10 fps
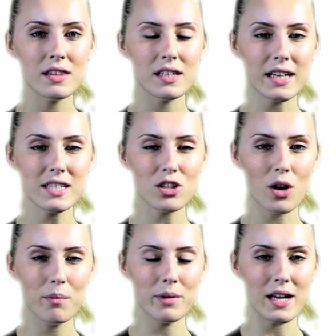The letter
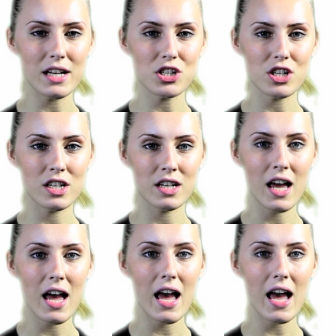
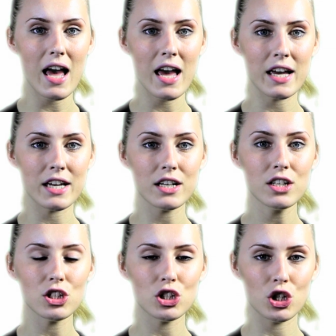combination
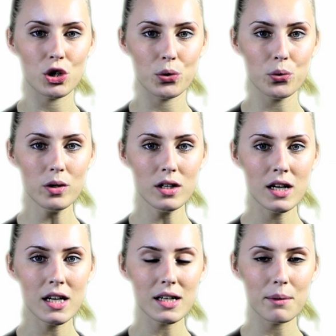AU
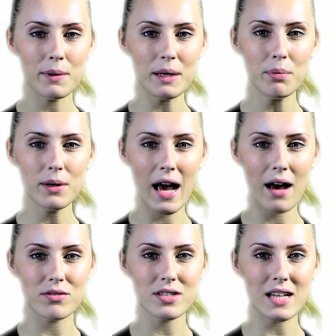can be
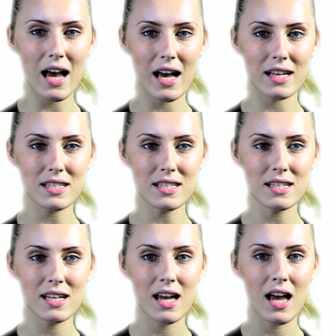pronounced
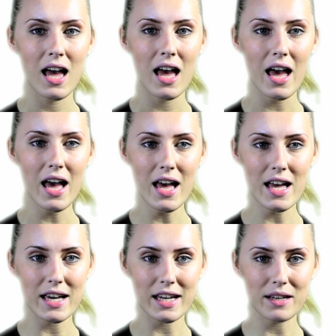as
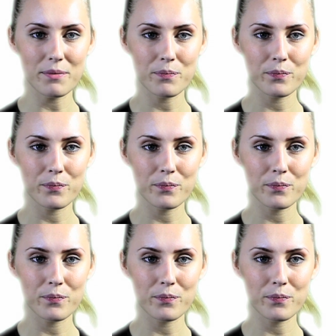A.